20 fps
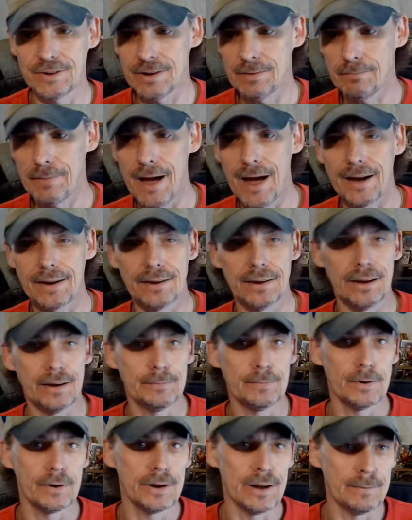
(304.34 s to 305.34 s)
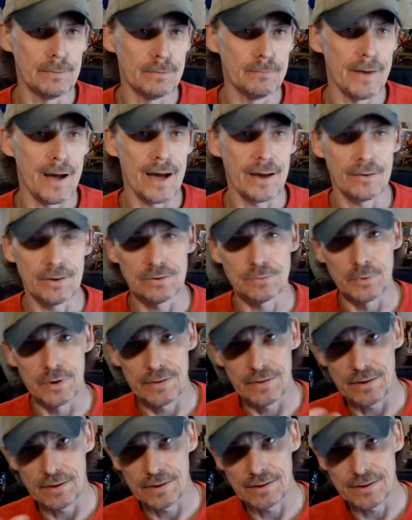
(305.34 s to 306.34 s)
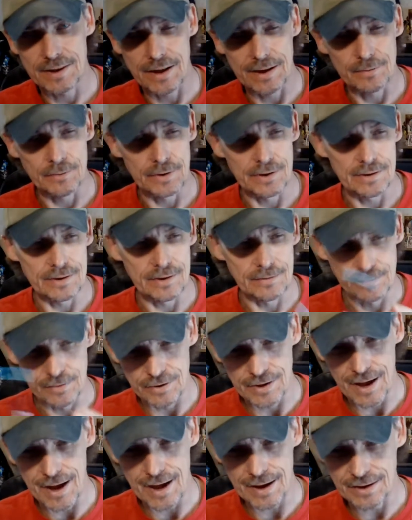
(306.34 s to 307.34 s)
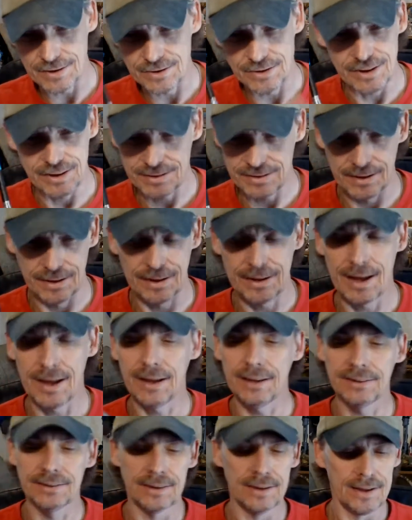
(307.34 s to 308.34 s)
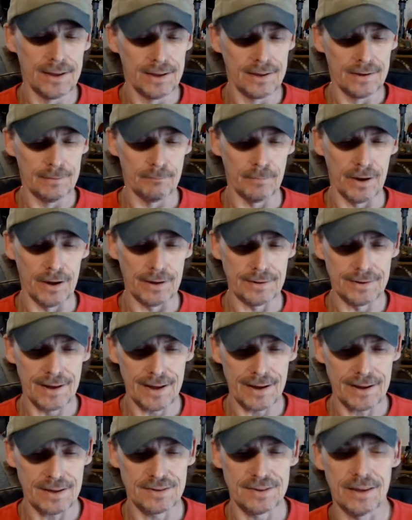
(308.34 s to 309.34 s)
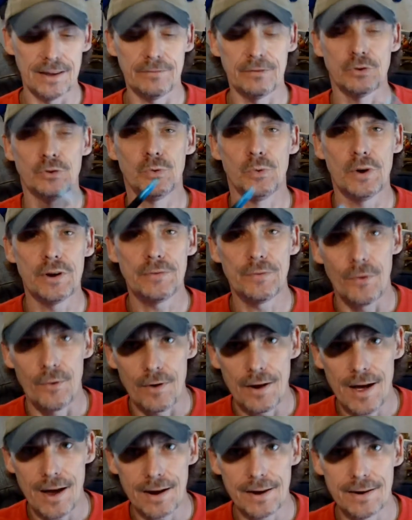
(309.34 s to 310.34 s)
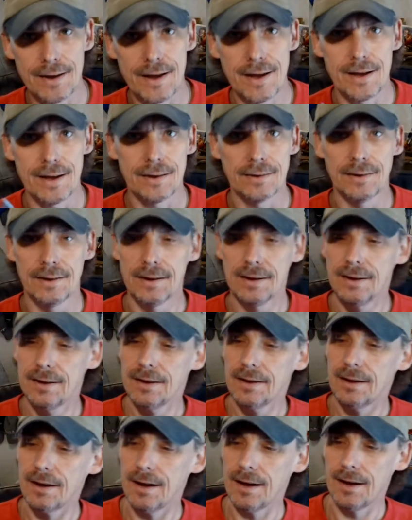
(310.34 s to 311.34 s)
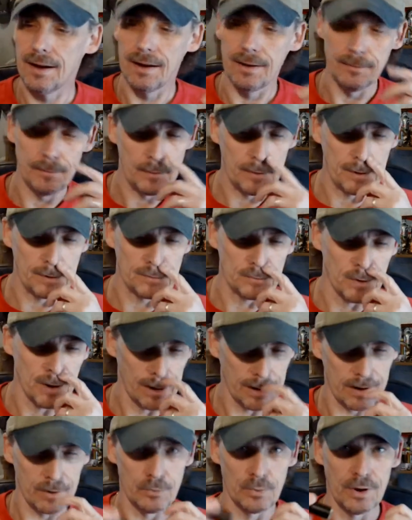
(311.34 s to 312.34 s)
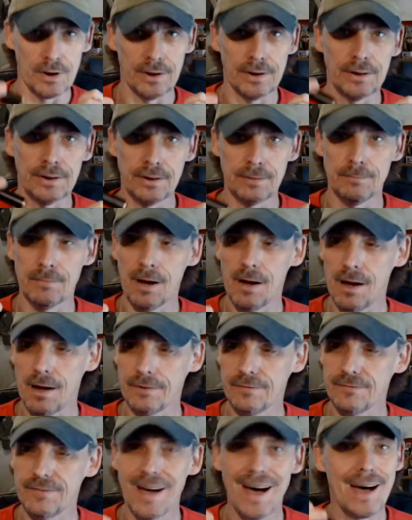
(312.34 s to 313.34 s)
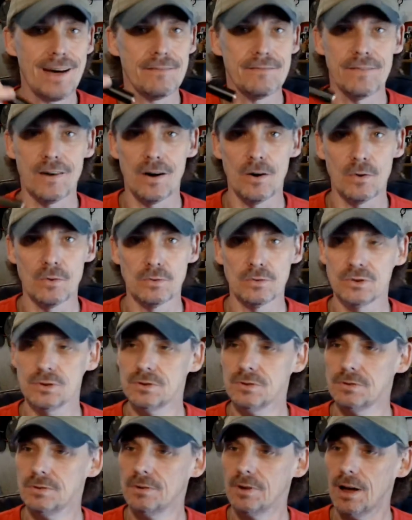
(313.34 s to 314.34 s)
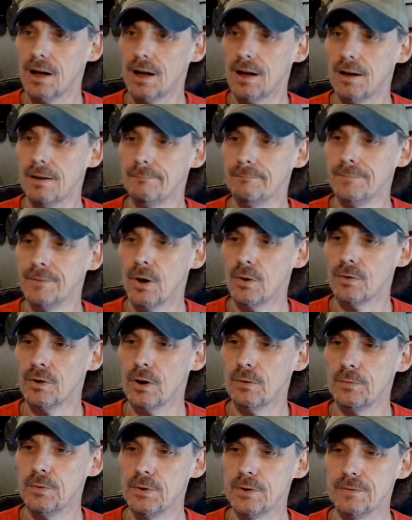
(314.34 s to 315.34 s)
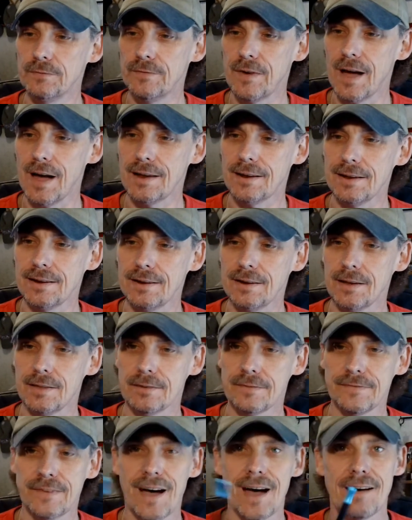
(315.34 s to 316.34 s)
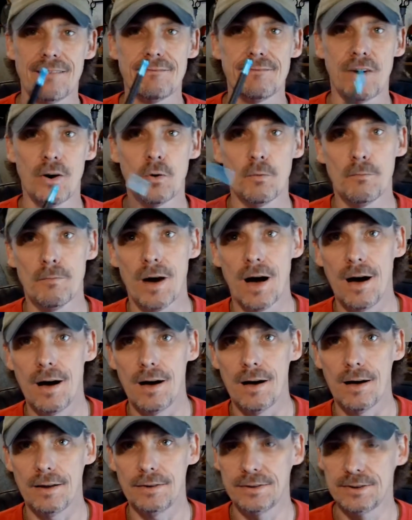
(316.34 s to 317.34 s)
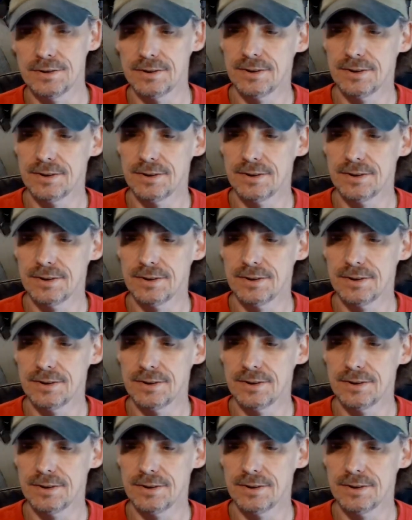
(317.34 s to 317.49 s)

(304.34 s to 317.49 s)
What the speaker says: a backup or a couple batteries with you to take with you if you got it, just in case. But like I said, for $24.99, it's really a really good mod. 5 volts. Don't know if you can find any other 5-volt mods